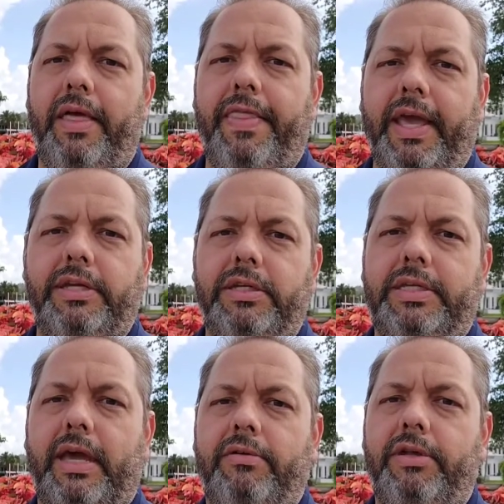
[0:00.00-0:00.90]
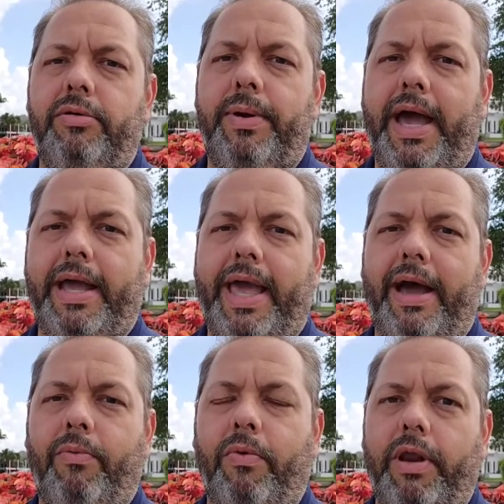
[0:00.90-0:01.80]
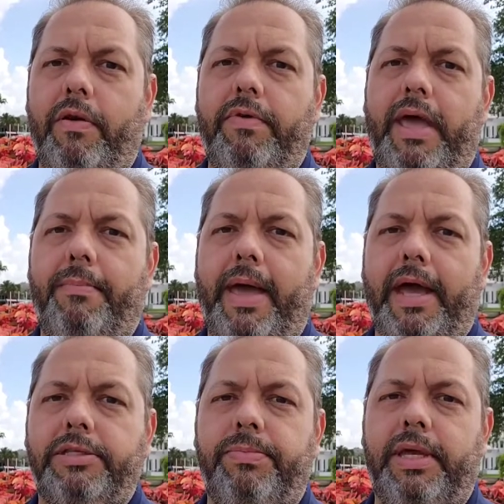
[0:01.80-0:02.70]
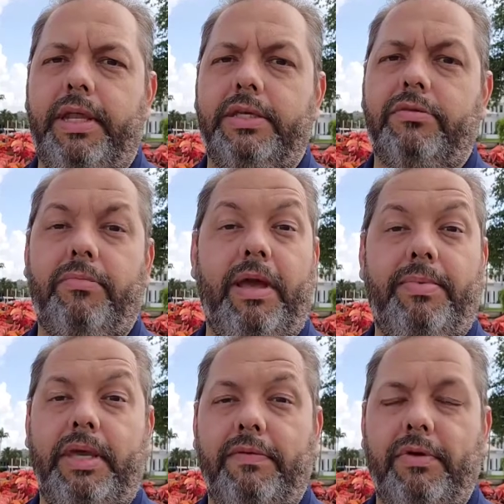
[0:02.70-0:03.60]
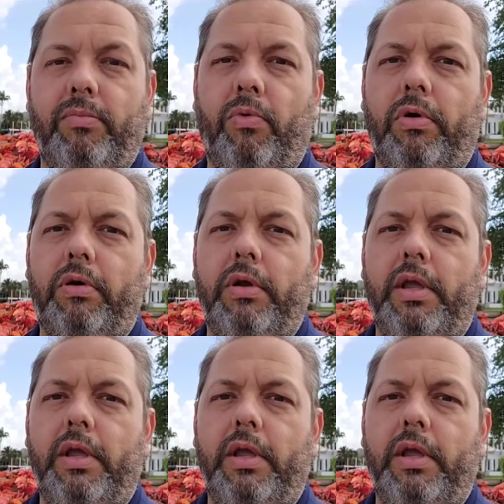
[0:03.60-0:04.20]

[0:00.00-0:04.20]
They can just counter you back at whatever that max bid is, or maybe even more.